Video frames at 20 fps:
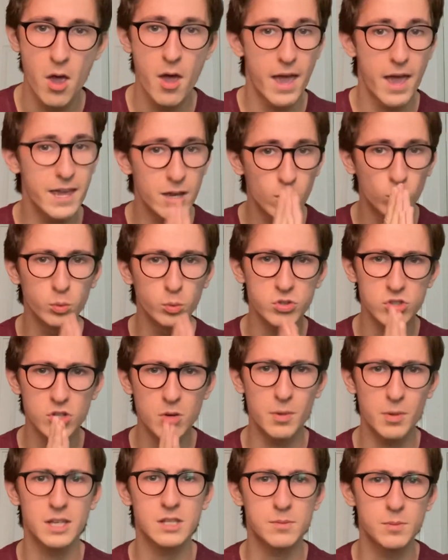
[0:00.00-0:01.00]
It also
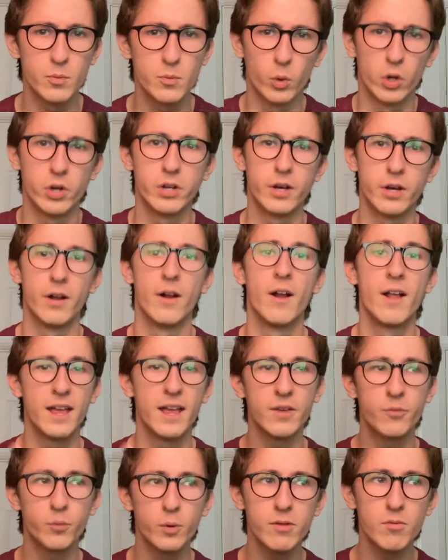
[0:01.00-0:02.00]
makes me wonder,
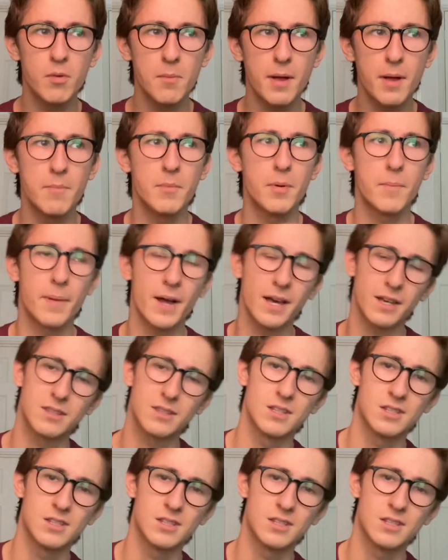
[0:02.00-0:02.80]
if we remember back to